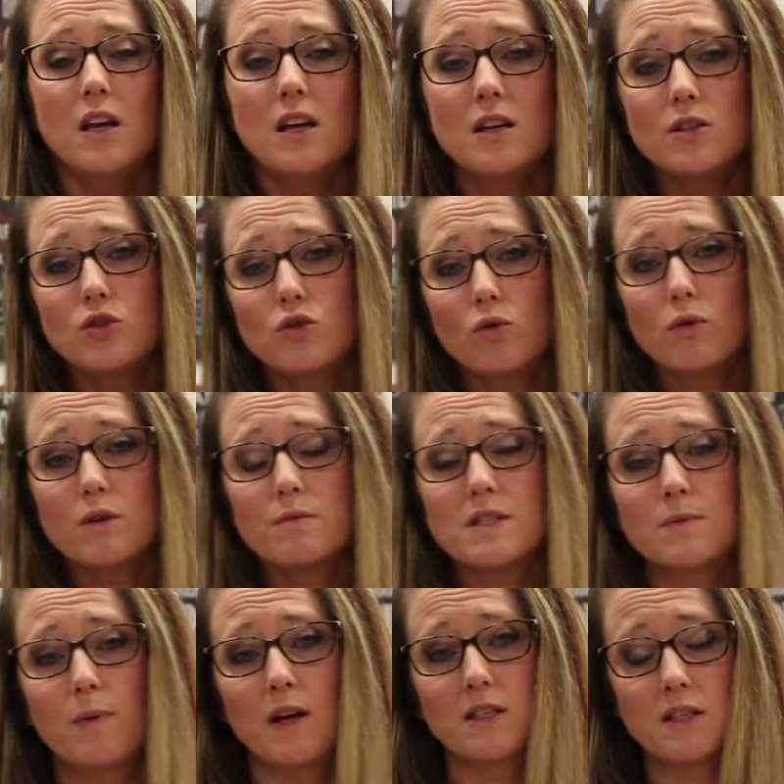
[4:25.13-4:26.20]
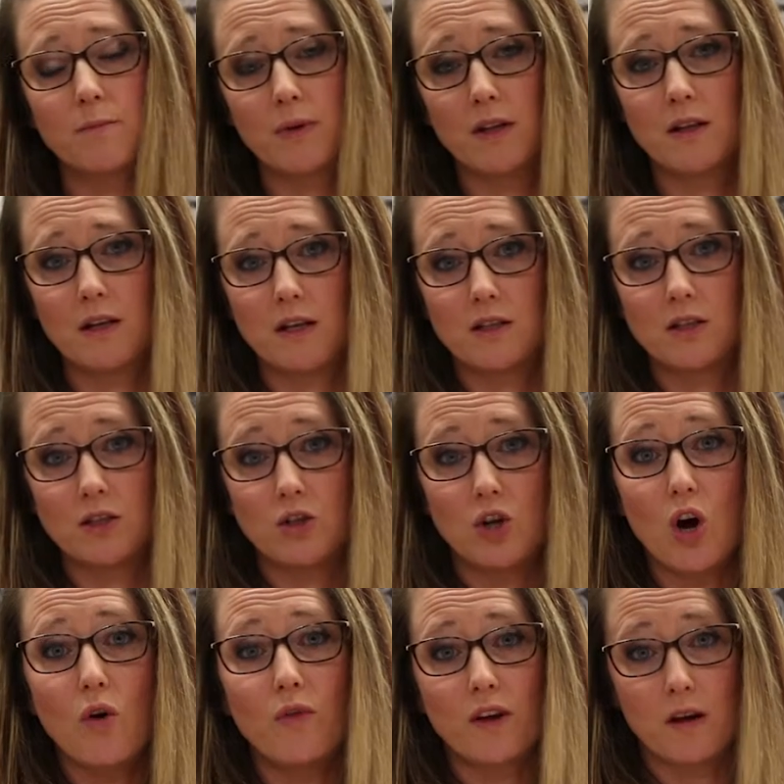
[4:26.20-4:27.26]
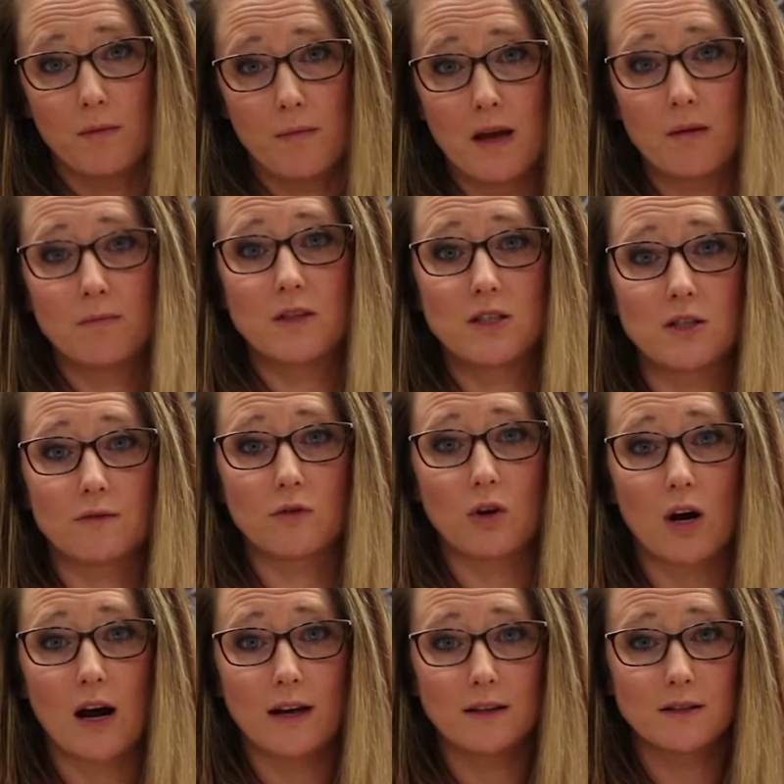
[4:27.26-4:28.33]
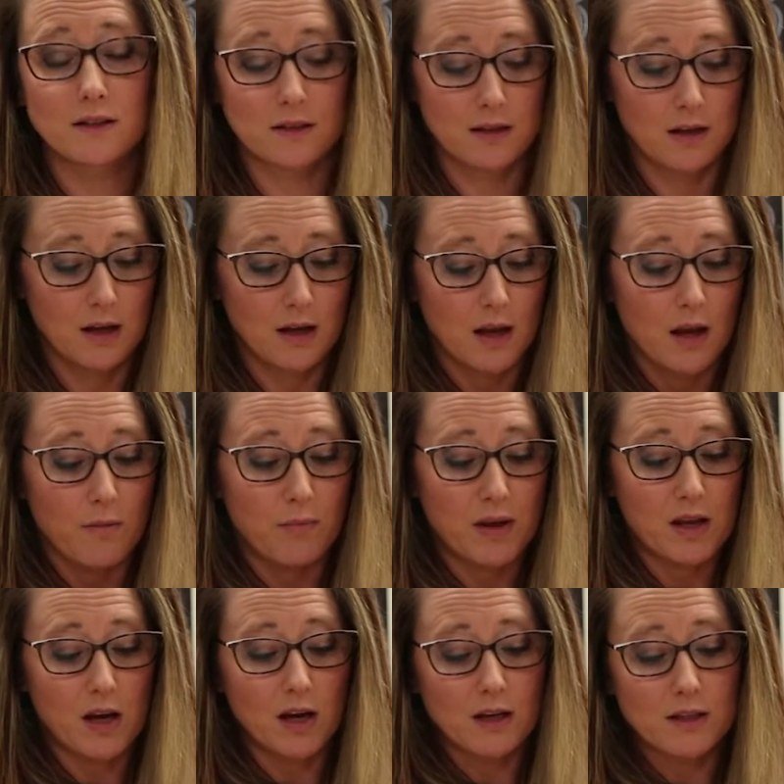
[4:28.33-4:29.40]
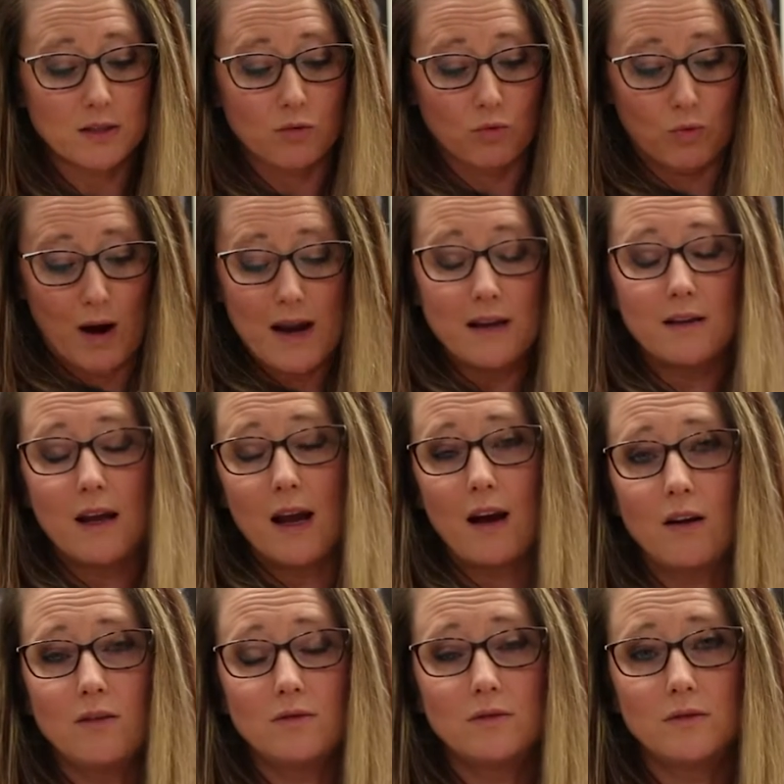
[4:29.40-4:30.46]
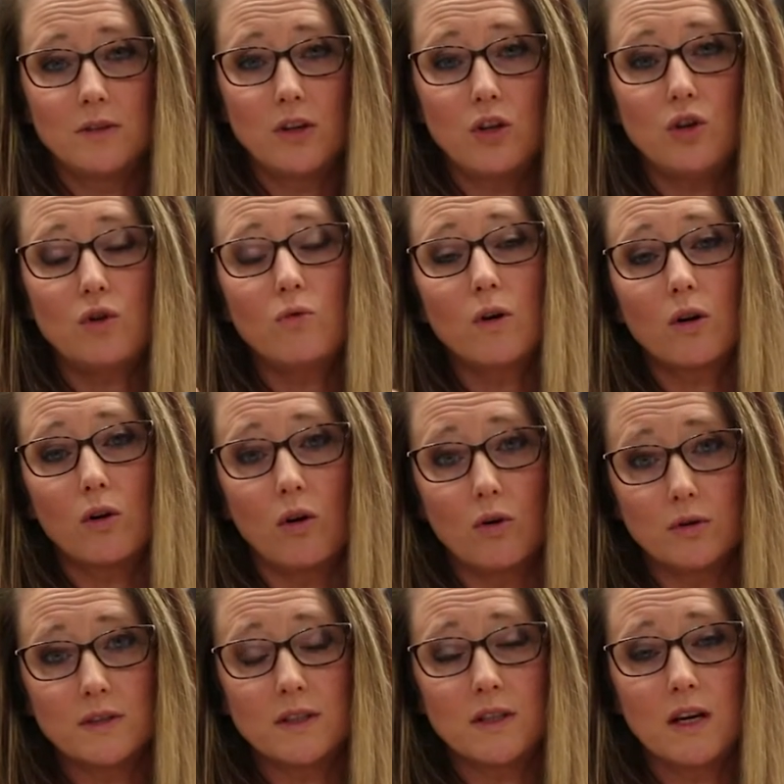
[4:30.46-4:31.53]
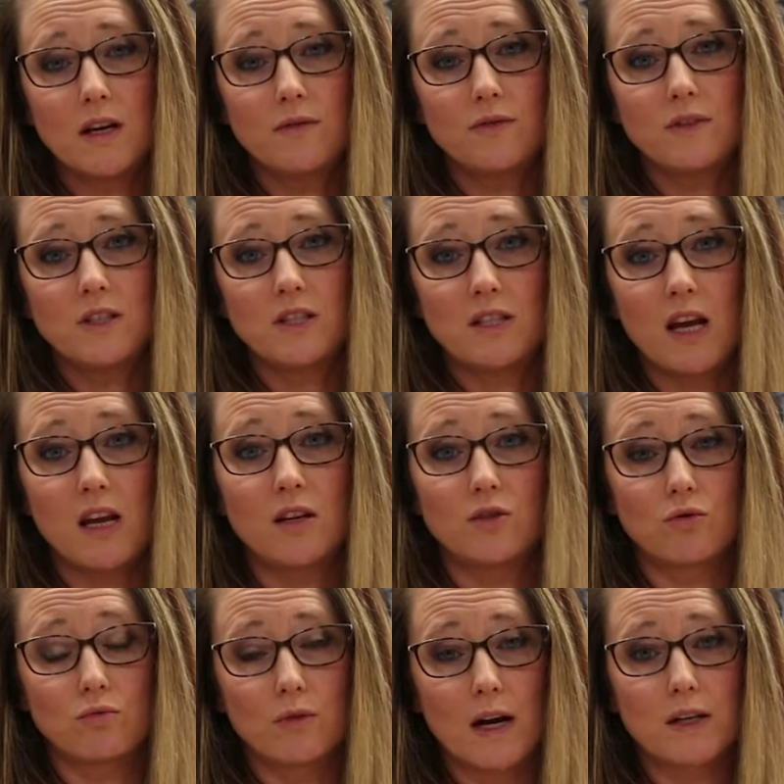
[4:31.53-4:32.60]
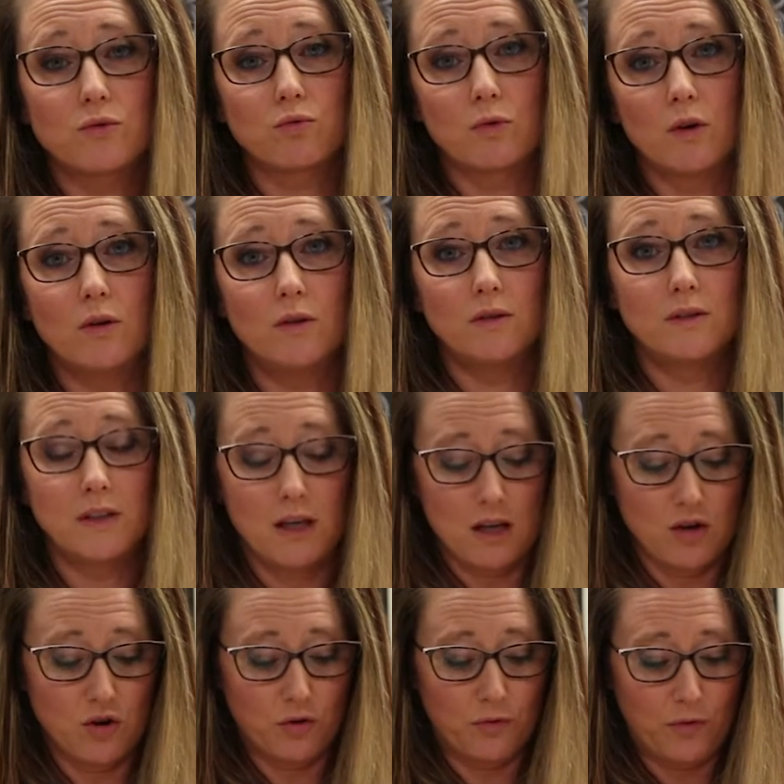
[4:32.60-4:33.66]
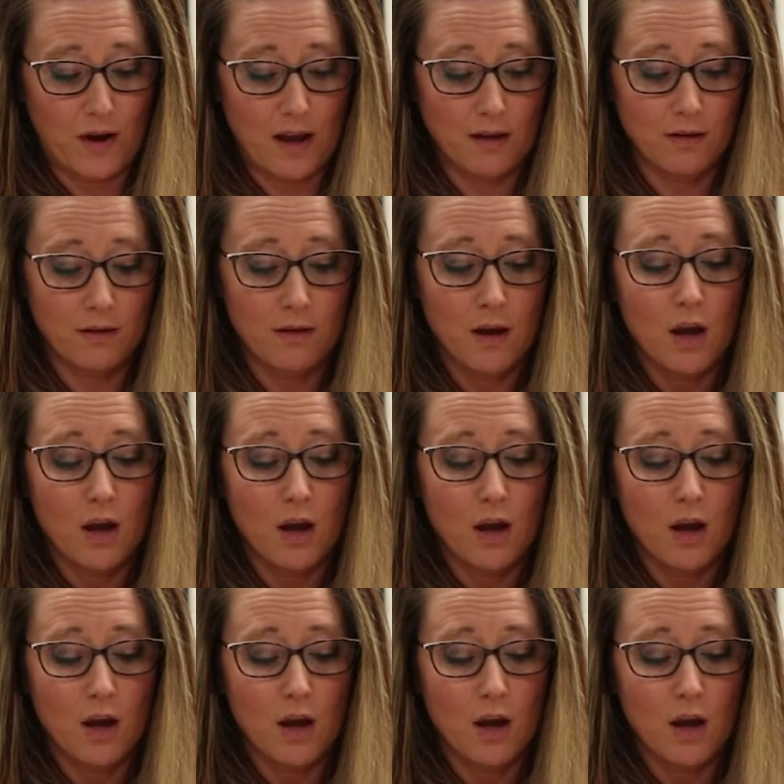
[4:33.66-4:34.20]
It is your responsibility to know the commandments of Christ. Because right now, you are old enough to take a direct role in your faith.